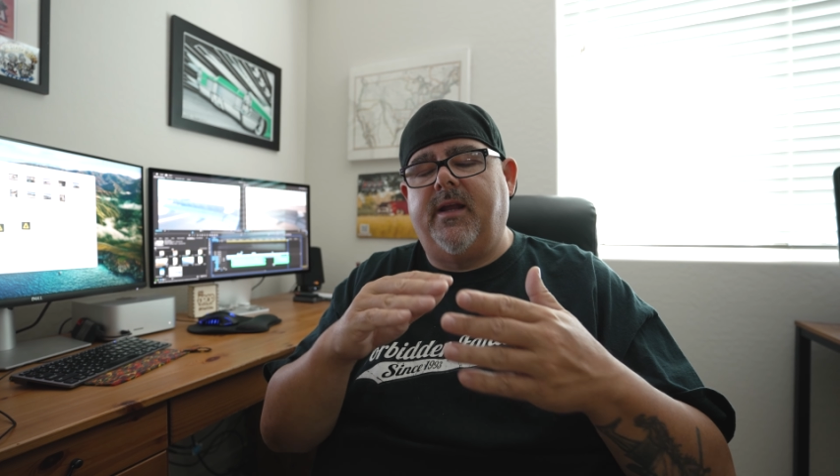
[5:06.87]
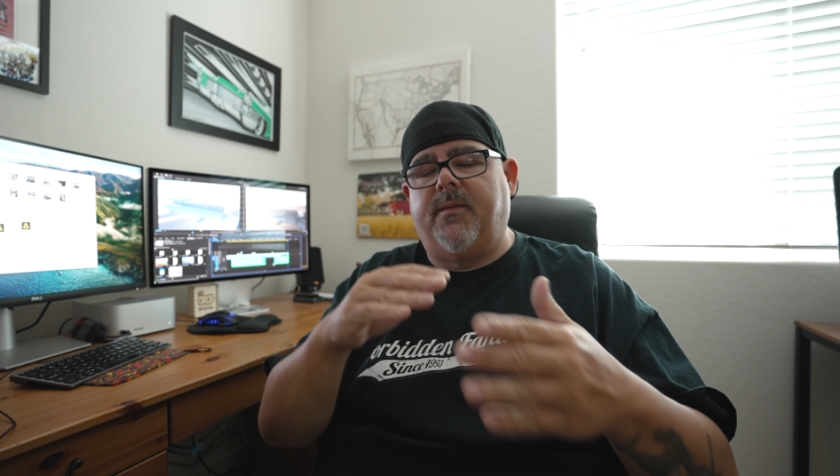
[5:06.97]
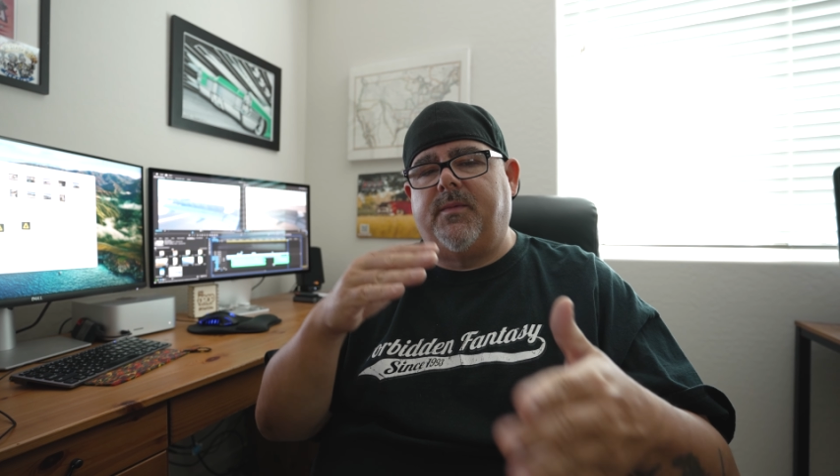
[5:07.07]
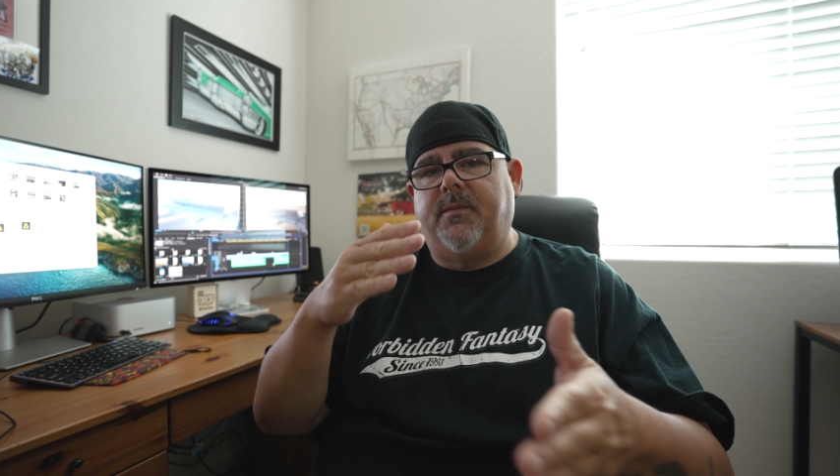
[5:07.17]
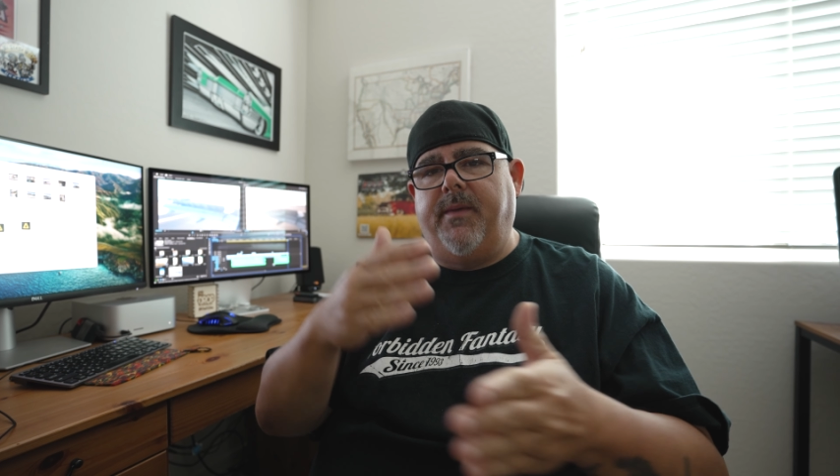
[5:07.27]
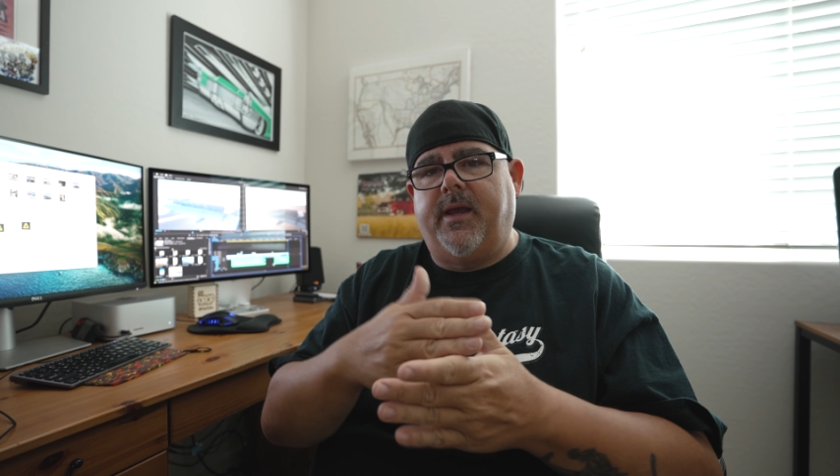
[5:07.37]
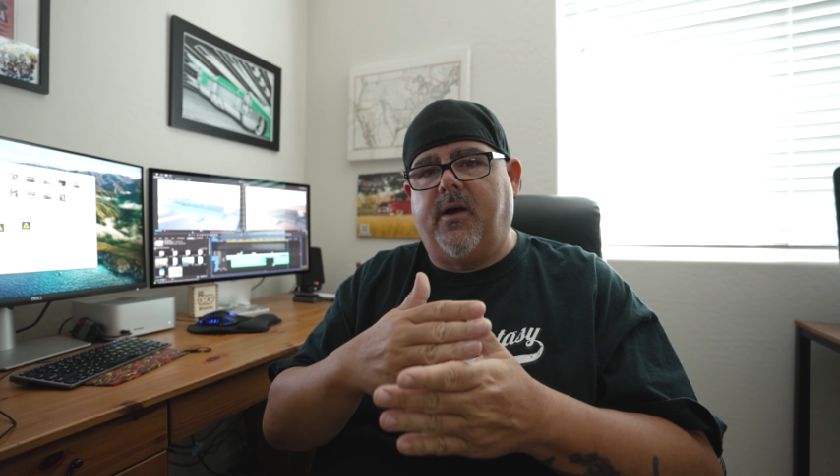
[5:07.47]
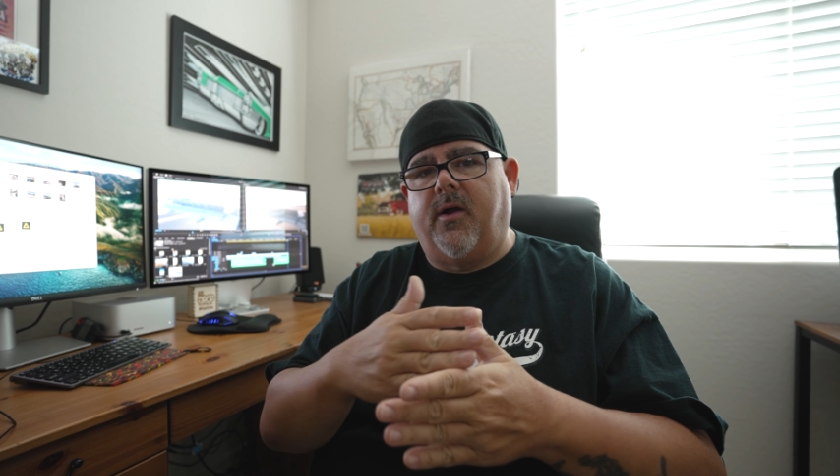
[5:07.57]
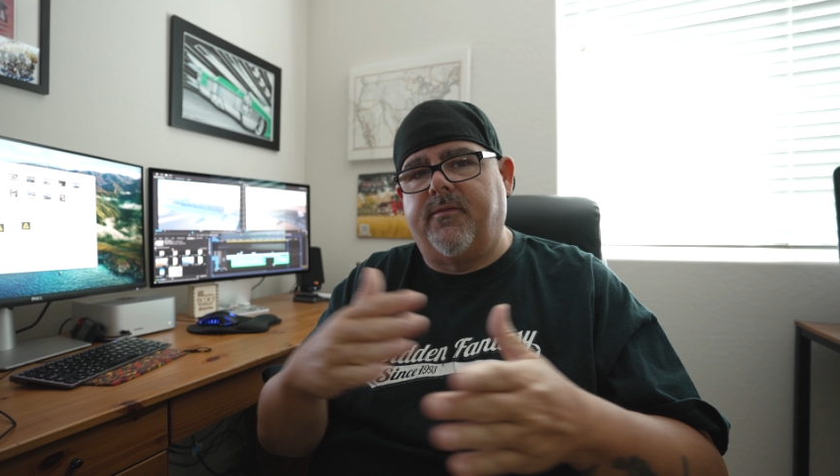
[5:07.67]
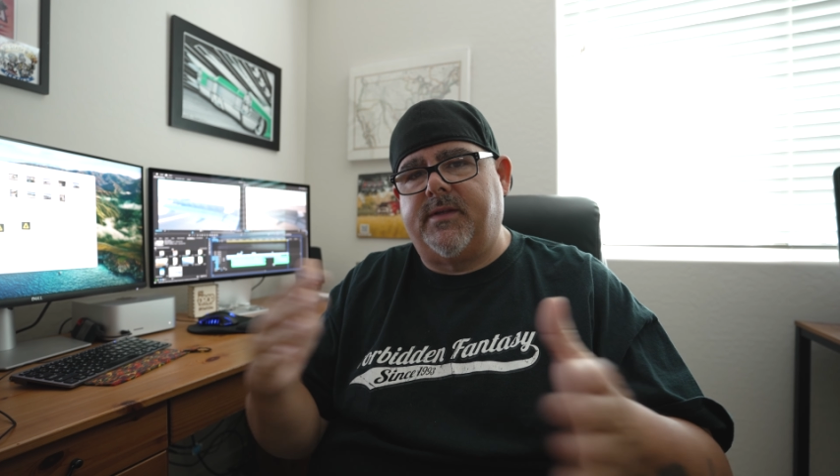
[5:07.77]
up to
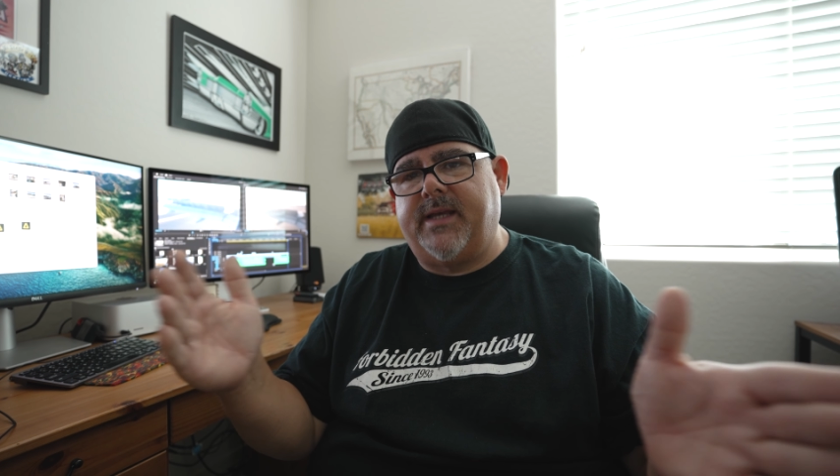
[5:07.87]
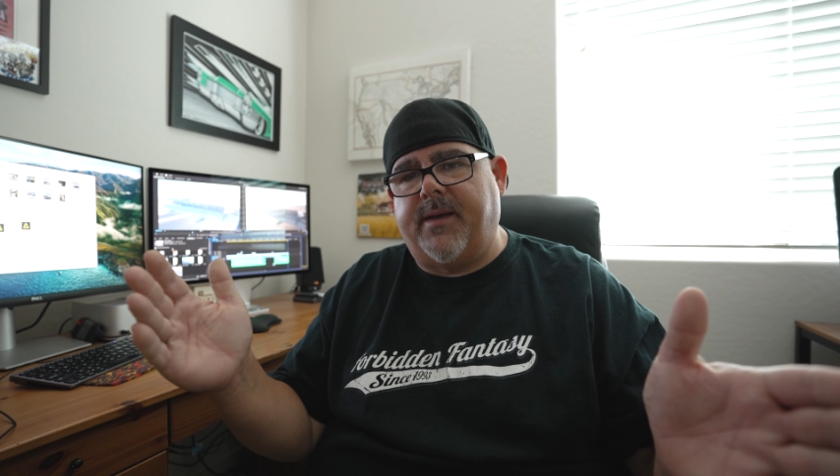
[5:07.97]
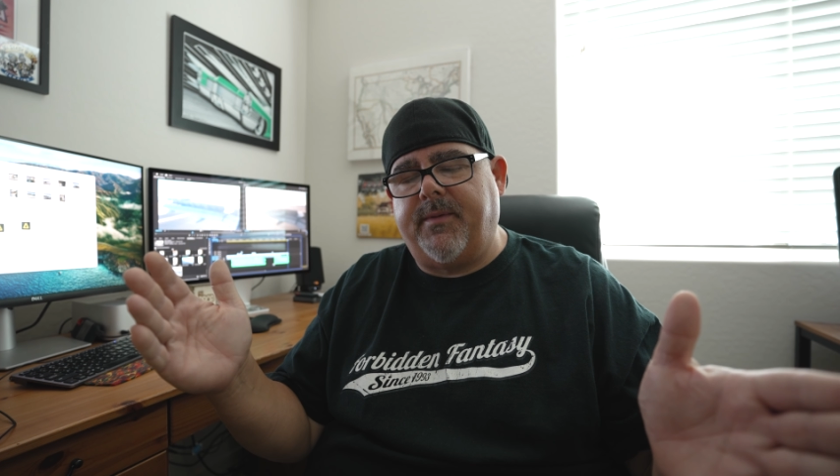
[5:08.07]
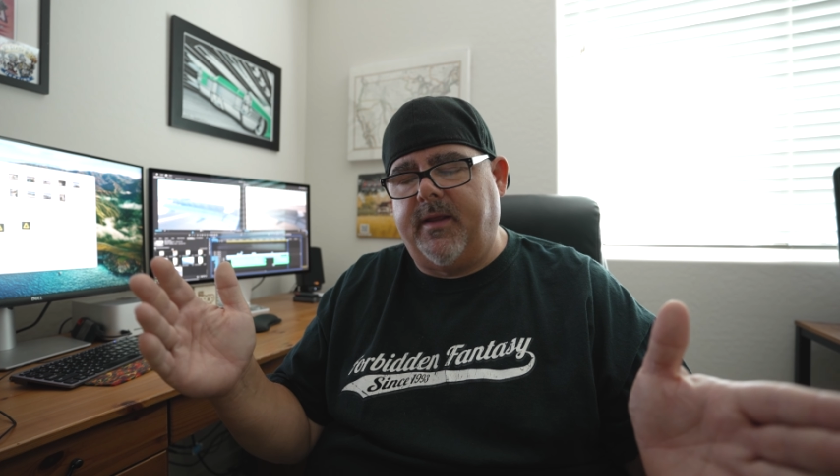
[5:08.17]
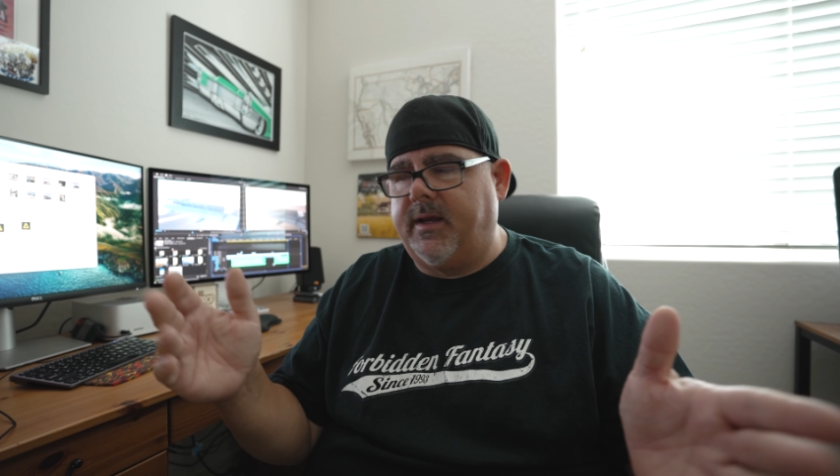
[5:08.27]
make all of this happen.